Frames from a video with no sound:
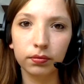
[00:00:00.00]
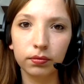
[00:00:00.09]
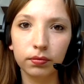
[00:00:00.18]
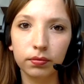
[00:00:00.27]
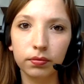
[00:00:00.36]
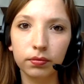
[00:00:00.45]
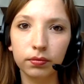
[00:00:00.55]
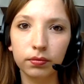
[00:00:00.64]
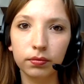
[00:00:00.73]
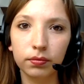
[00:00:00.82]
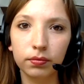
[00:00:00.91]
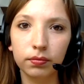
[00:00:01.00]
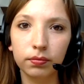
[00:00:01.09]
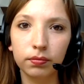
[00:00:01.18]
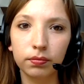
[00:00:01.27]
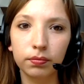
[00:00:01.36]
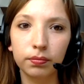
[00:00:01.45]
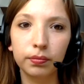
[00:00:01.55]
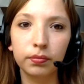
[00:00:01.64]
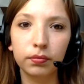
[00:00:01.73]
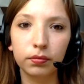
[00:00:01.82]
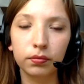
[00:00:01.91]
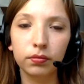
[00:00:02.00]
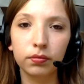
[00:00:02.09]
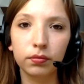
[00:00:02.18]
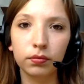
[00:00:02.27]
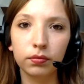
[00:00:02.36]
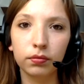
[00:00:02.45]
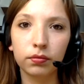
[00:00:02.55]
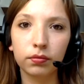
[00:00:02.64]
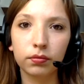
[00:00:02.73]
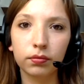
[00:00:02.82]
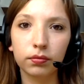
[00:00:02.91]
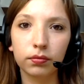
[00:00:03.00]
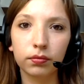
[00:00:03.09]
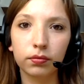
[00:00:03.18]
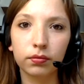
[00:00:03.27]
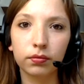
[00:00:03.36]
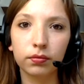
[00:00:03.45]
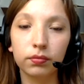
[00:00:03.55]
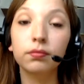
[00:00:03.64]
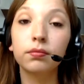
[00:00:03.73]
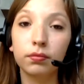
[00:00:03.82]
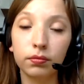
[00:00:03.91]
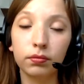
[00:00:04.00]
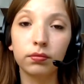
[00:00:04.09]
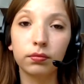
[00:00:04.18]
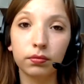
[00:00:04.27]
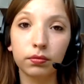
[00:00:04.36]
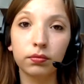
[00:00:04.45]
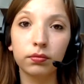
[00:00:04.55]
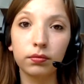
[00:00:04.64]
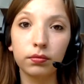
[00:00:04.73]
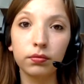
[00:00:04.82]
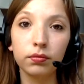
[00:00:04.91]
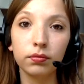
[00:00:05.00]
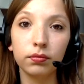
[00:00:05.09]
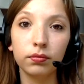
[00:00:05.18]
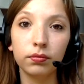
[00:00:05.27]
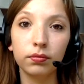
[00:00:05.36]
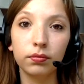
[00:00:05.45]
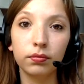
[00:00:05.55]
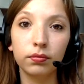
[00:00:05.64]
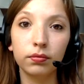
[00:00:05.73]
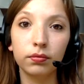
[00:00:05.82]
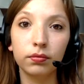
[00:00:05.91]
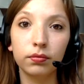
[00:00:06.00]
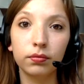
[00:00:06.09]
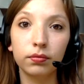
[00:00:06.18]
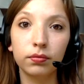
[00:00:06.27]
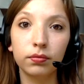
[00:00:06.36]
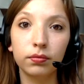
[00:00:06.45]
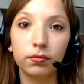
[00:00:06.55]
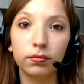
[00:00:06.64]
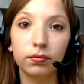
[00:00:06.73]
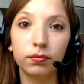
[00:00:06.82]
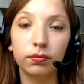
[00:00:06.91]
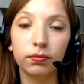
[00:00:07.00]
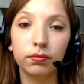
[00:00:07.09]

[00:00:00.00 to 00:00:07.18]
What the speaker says: (silent)